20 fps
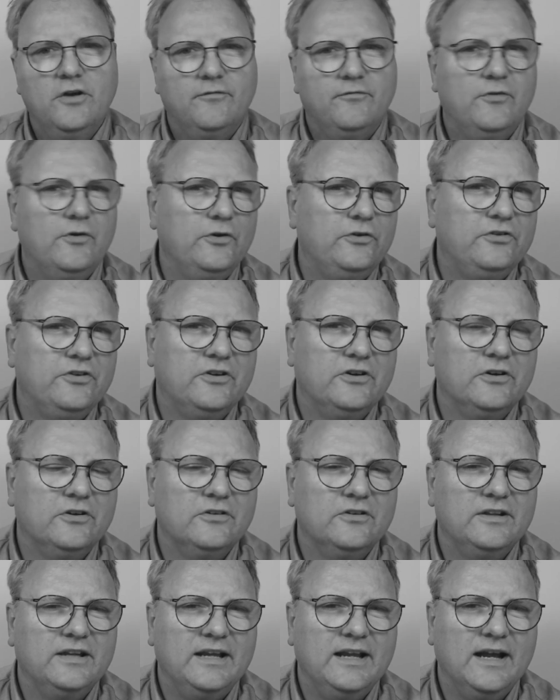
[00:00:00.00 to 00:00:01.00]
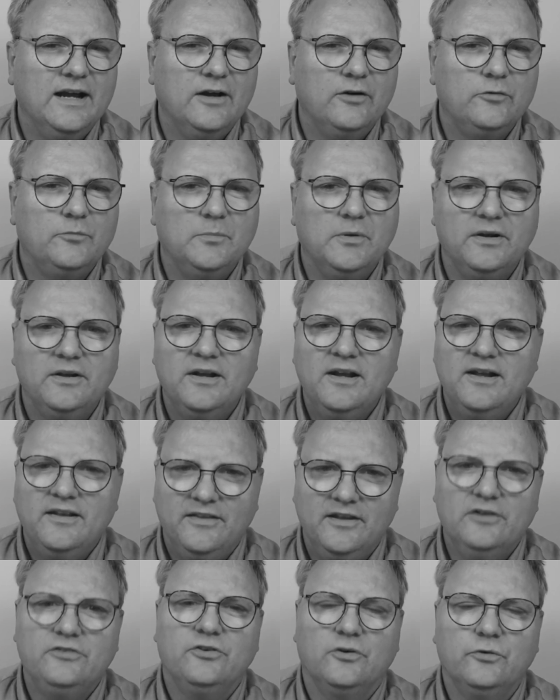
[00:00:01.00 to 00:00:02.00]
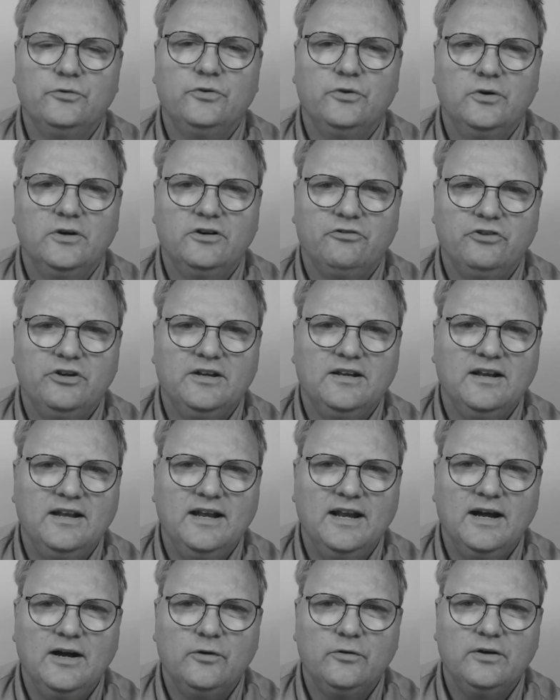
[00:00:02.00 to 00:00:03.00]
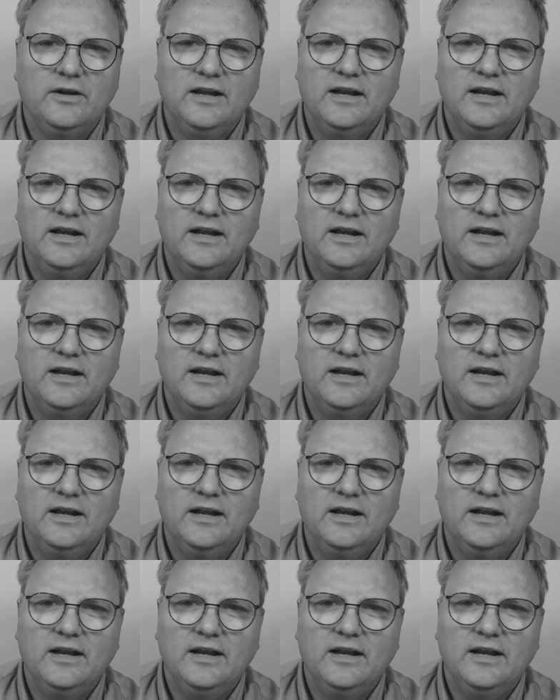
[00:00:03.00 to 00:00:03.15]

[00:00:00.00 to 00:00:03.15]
vertical layout, but there's also a grid layout,